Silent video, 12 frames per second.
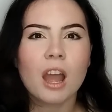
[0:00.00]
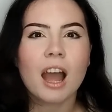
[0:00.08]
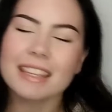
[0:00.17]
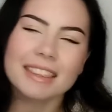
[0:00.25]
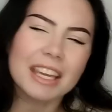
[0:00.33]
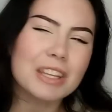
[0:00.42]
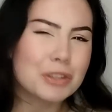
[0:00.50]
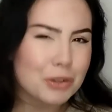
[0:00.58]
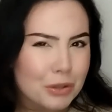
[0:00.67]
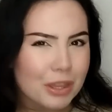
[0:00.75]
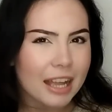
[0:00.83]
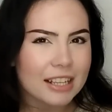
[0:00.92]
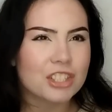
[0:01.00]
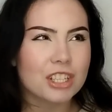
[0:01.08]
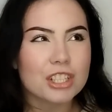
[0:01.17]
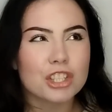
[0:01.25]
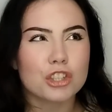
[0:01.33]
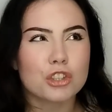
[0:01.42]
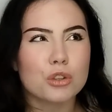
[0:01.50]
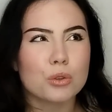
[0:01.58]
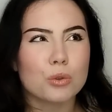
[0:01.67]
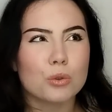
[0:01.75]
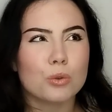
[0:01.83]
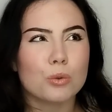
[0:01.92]
Did they do that just
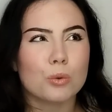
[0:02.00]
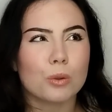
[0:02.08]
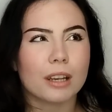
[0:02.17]
to,